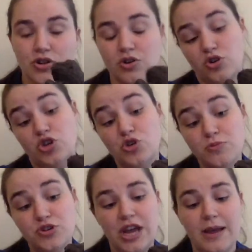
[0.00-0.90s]
or
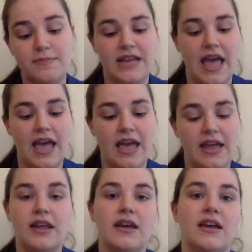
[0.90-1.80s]
tube-shaped,
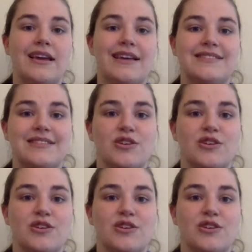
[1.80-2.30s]
and it's